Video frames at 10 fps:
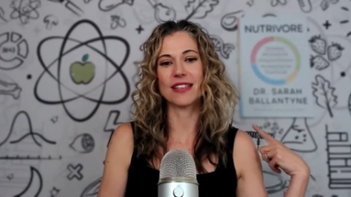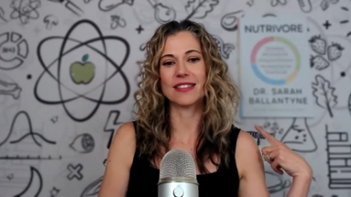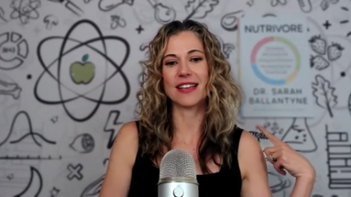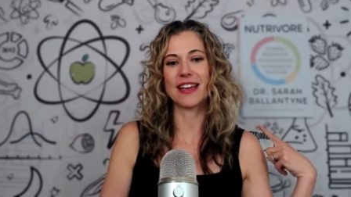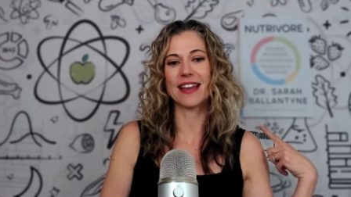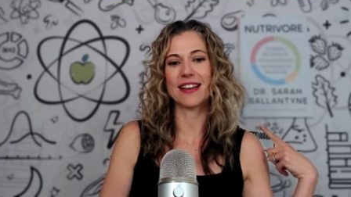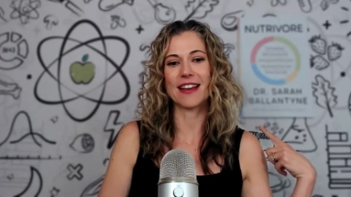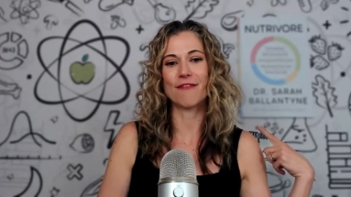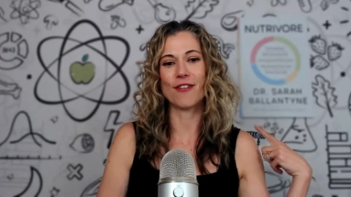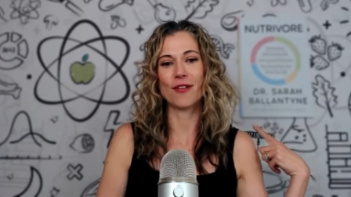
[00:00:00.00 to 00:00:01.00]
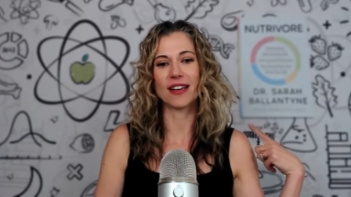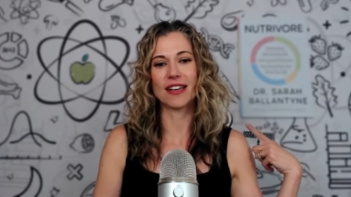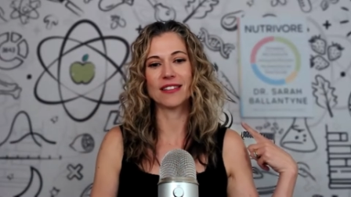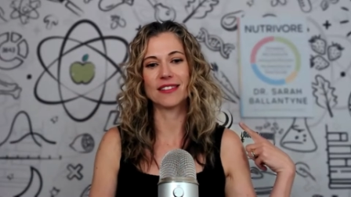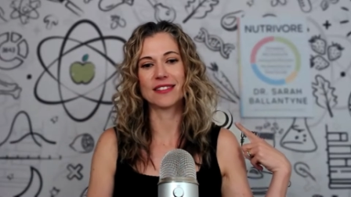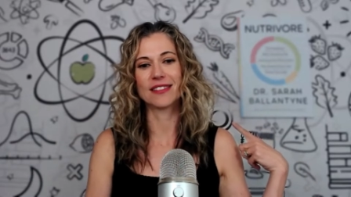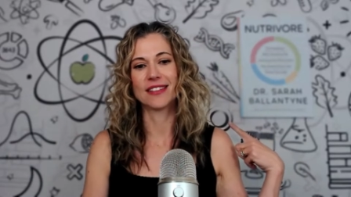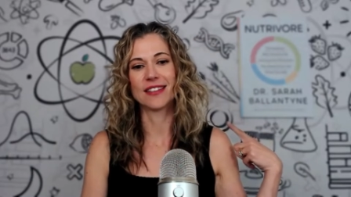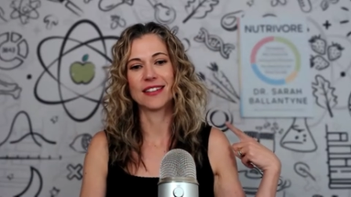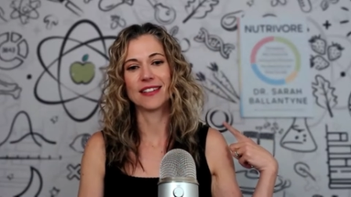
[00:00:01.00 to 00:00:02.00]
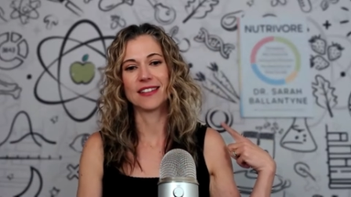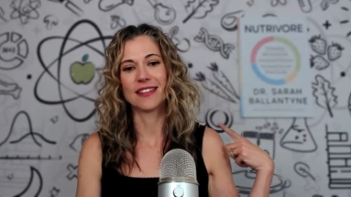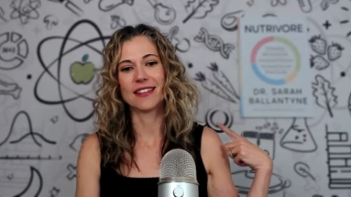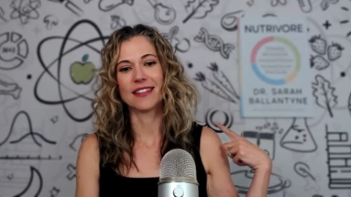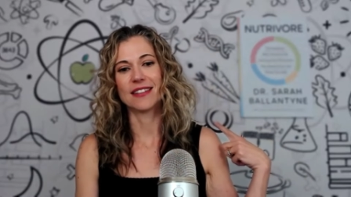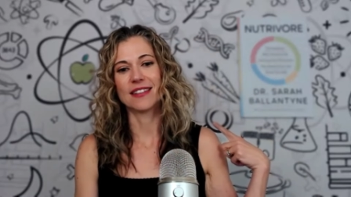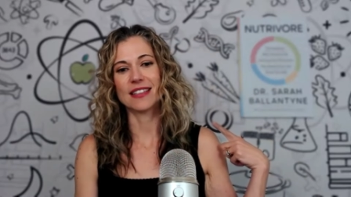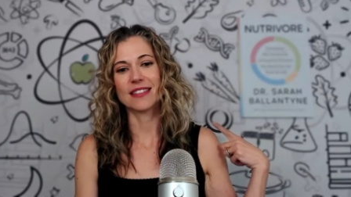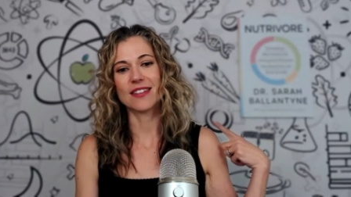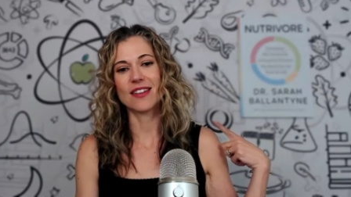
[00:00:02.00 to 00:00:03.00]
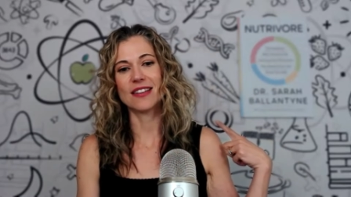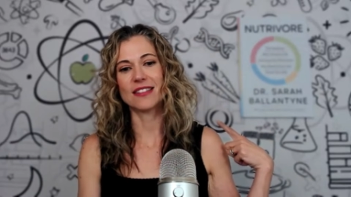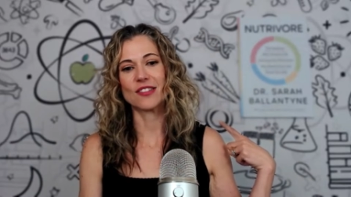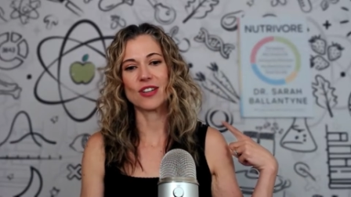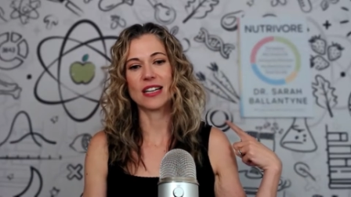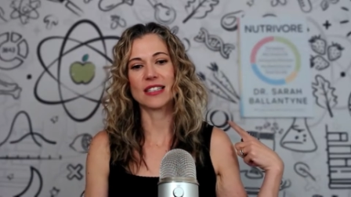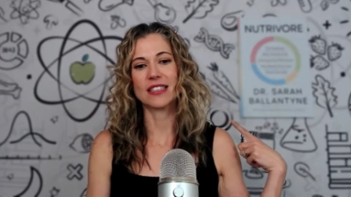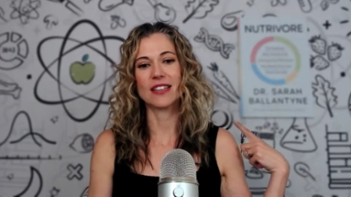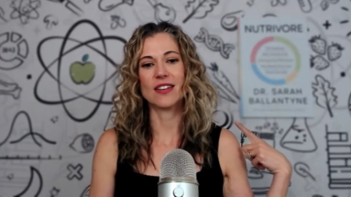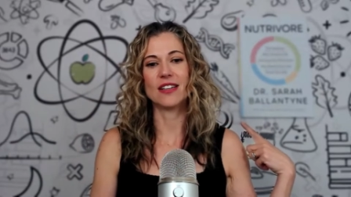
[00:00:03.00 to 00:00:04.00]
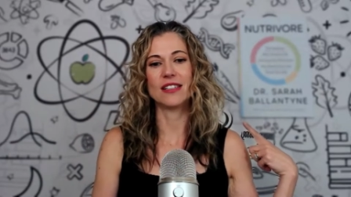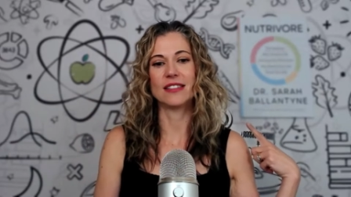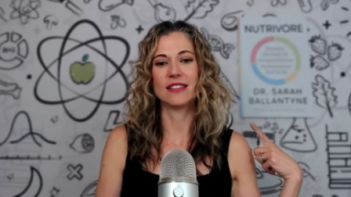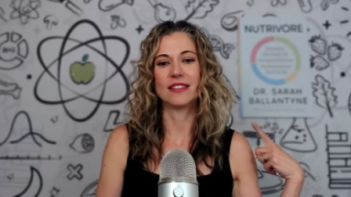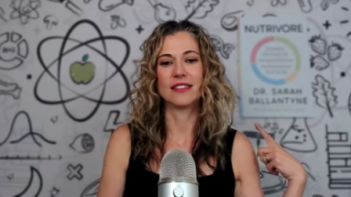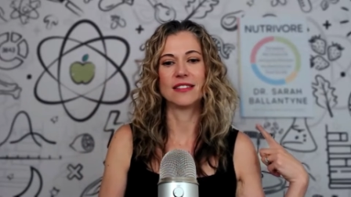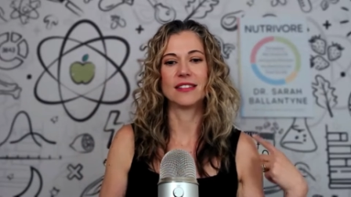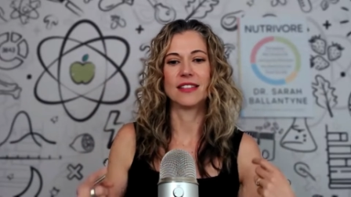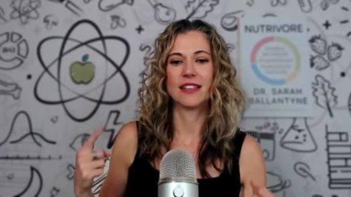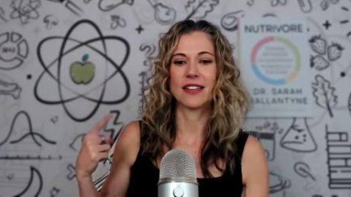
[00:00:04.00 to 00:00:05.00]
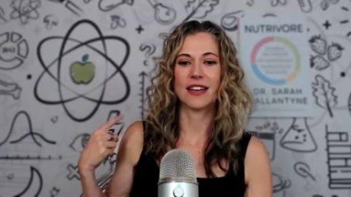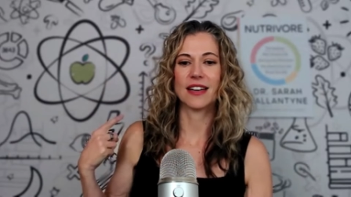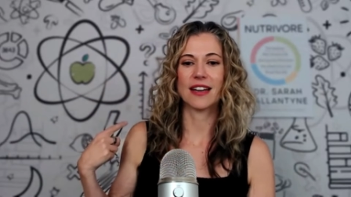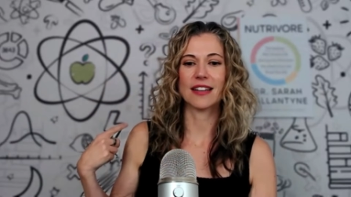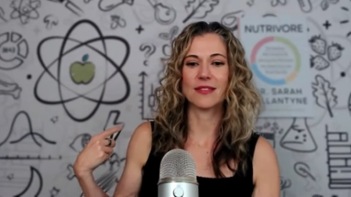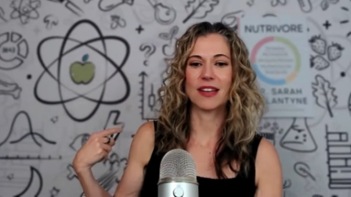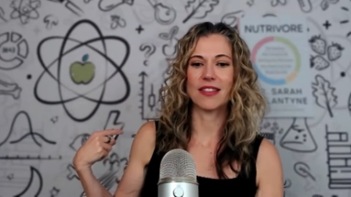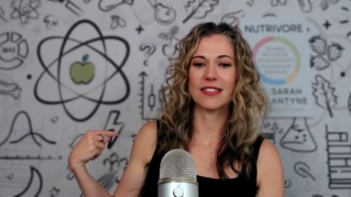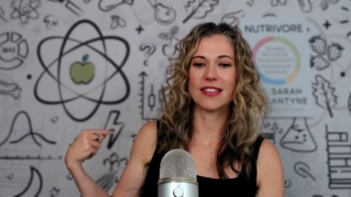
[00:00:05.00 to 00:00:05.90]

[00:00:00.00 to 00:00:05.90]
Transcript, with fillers: that's like in focus. Yep. That's not distracting at all. Can I do it on this